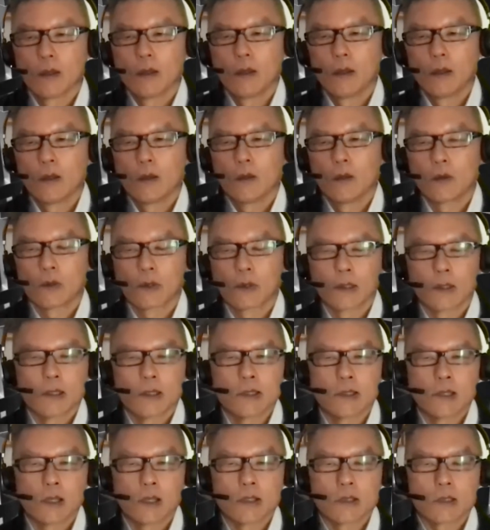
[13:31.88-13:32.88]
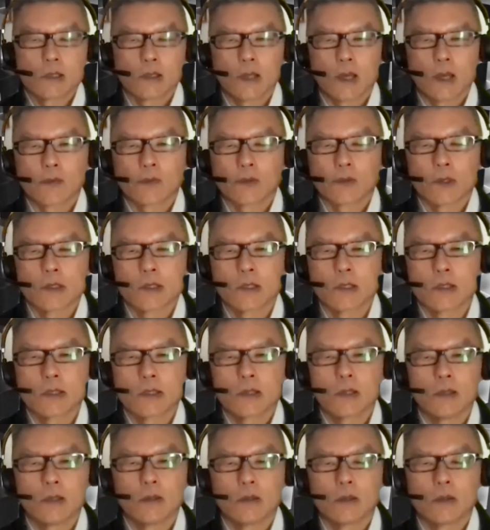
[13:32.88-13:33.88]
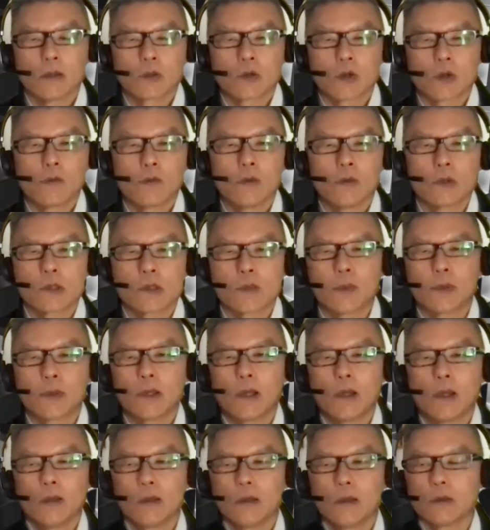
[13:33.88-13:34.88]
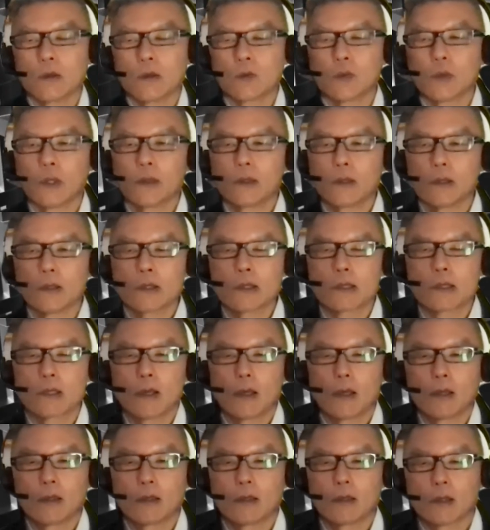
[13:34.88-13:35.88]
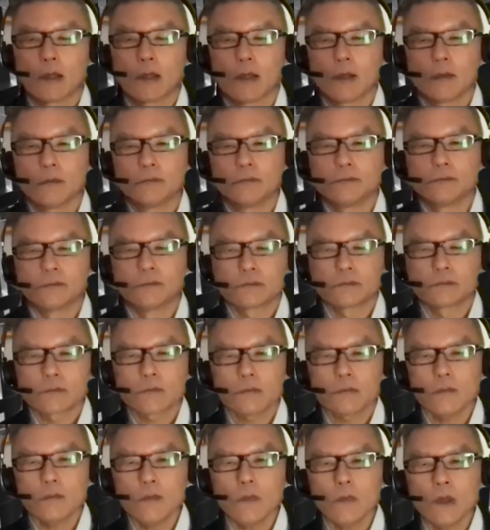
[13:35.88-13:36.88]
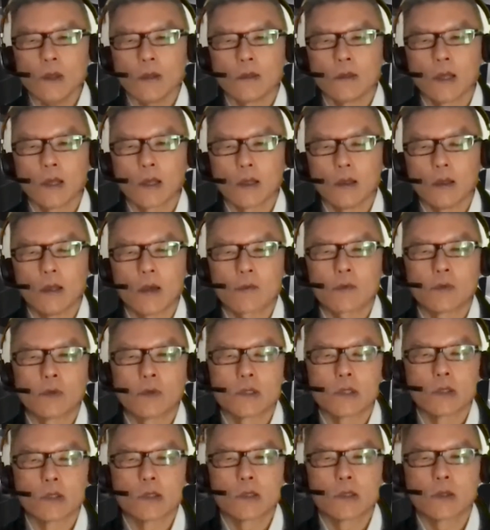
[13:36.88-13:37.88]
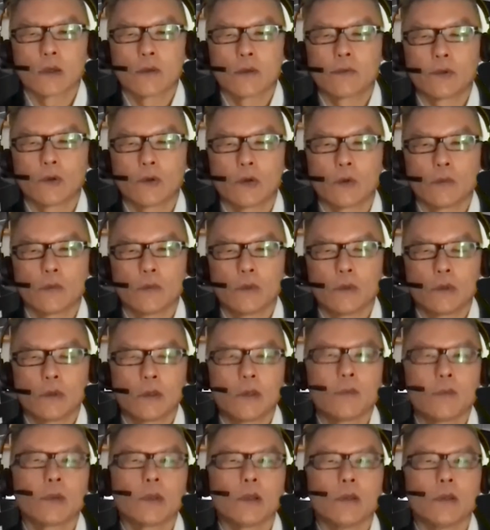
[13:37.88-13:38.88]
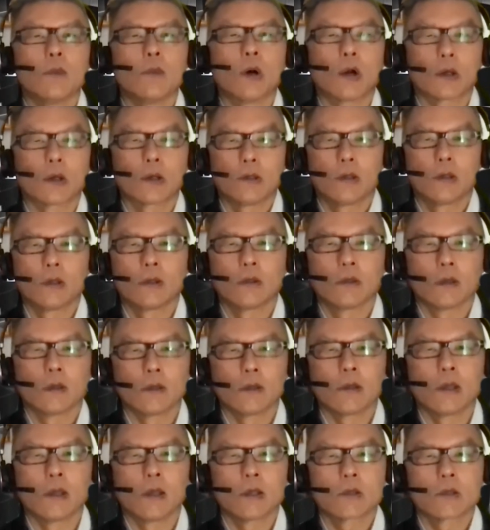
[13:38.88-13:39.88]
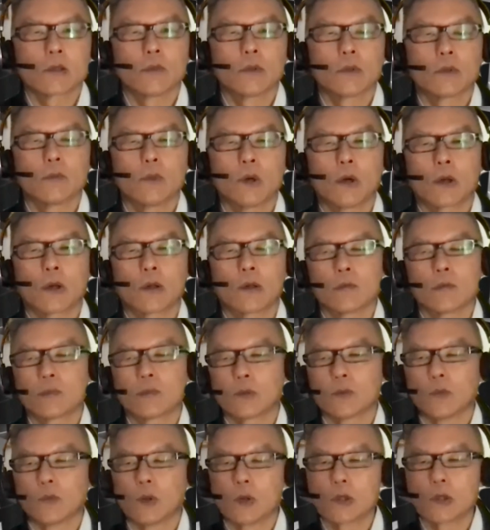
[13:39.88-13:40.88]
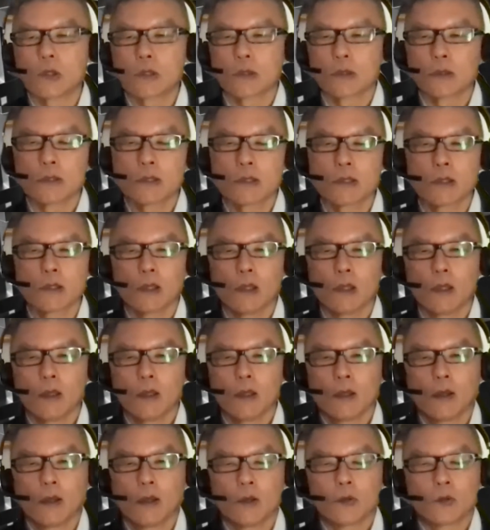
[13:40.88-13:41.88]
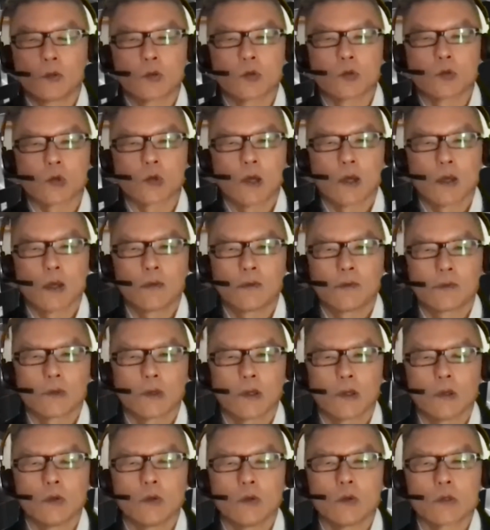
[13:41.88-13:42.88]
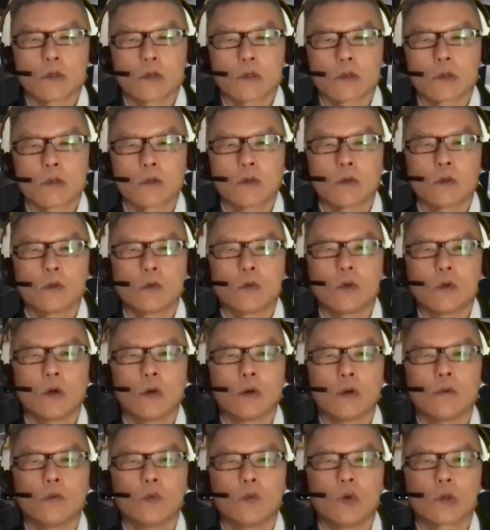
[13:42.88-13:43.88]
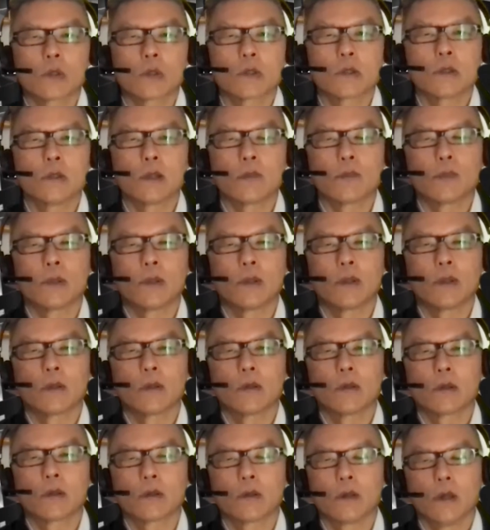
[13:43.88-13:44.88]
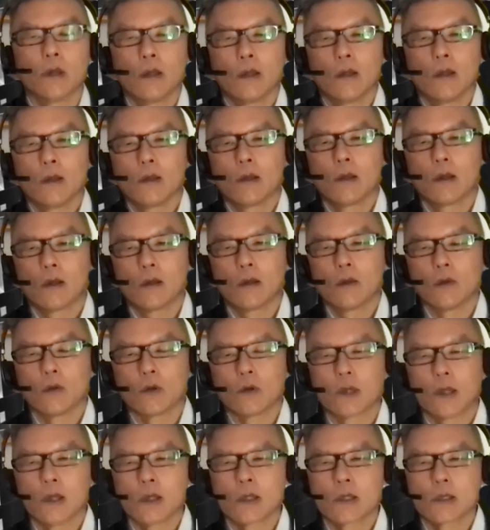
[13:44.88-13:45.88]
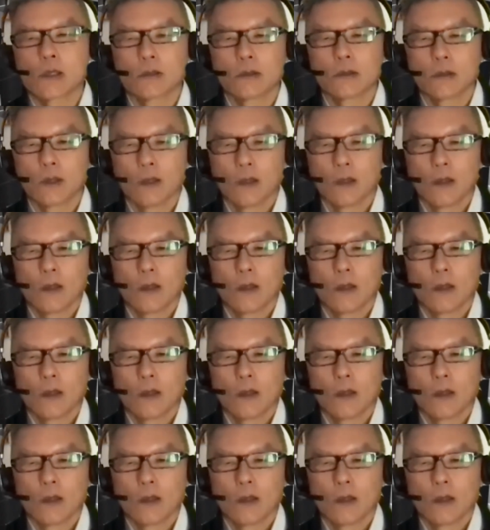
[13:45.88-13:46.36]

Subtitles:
organizations like, for instance, in the travel hospitality, in the retail side, they can leverage it for typically marketing engagement, marketing promotions, to drive users to go and watch that particular location